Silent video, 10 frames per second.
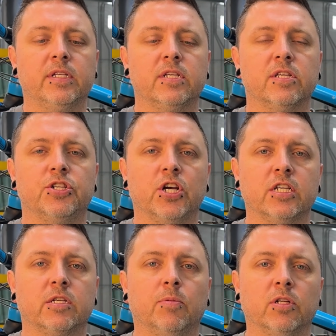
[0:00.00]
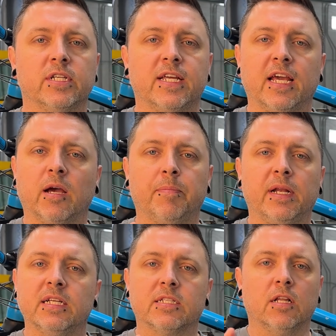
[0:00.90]
is adjustable to take up
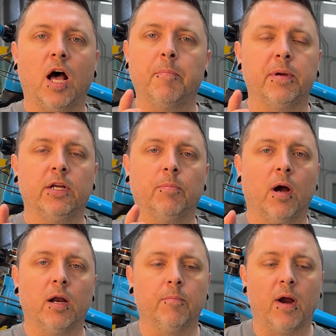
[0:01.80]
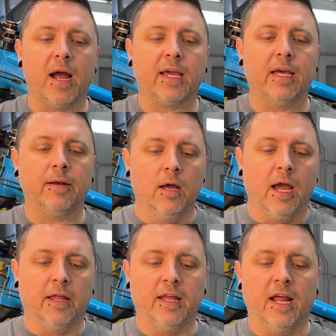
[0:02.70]
any slop in your bottom bracket.
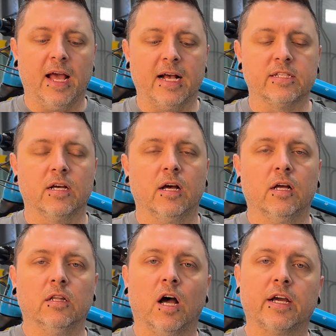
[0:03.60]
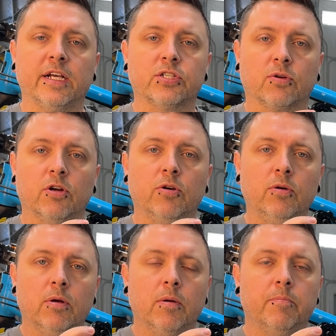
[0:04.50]
And then it has a locking screw
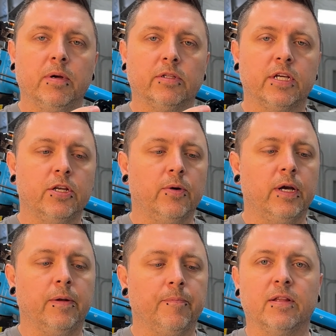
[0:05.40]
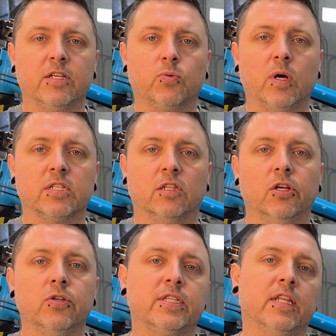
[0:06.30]
built into it. This was
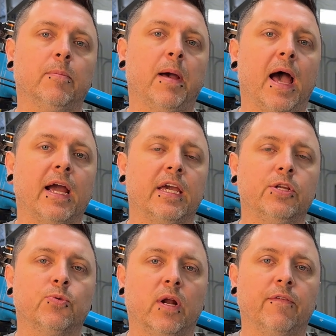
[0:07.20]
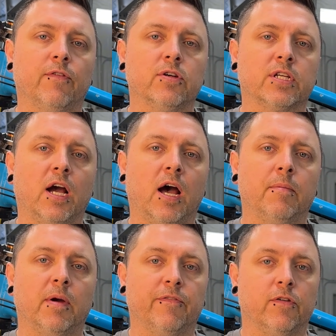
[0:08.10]
loose in the package when I first got
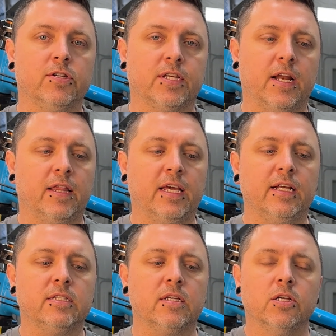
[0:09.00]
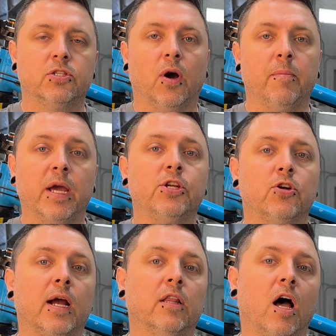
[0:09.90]
my first set of these, so I made sure
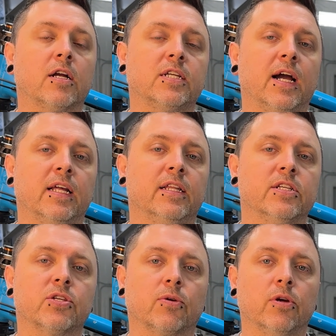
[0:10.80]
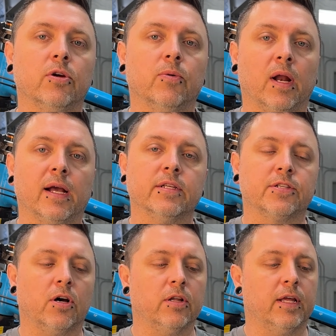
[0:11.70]
I Loctited this screw when I
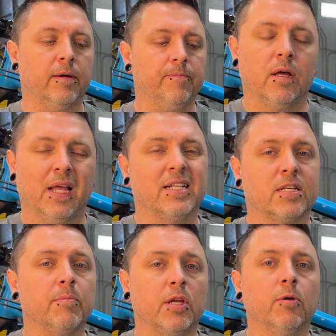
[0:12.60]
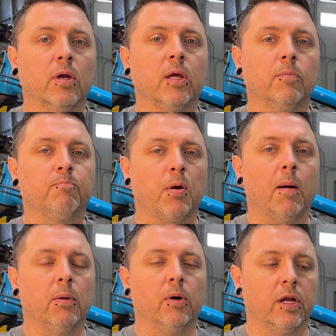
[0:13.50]
installed them. That's something you really
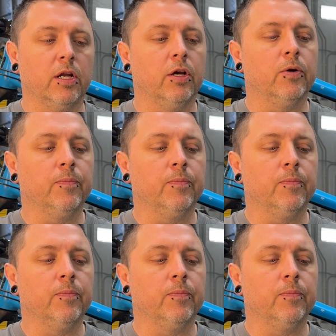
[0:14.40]
probably want to do,